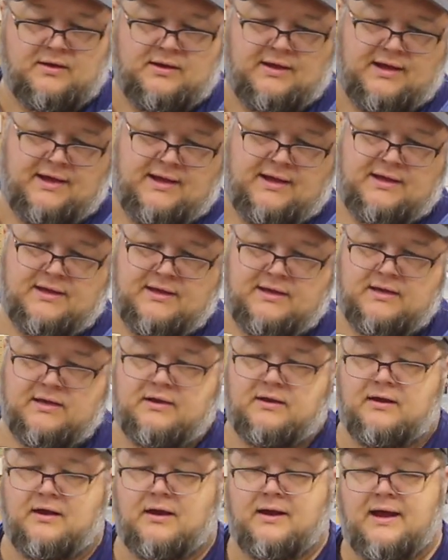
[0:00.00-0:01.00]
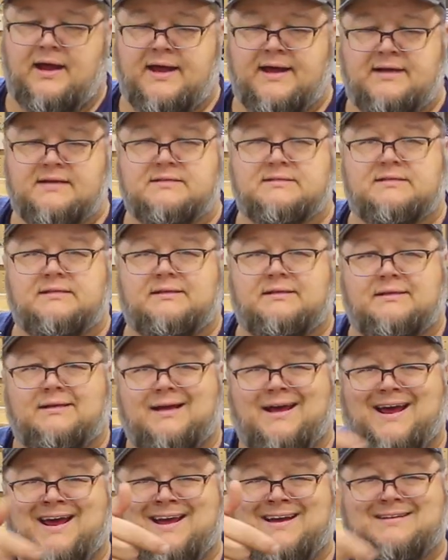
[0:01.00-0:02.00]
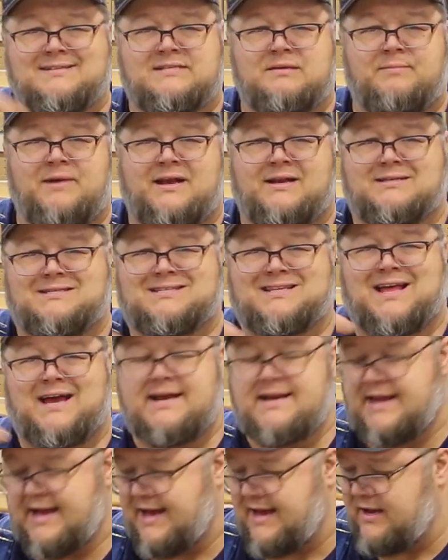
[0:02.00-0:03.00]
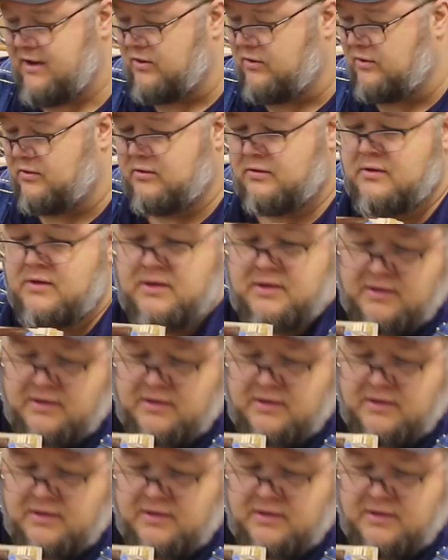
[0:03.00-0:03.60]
and hangs them at a slight angle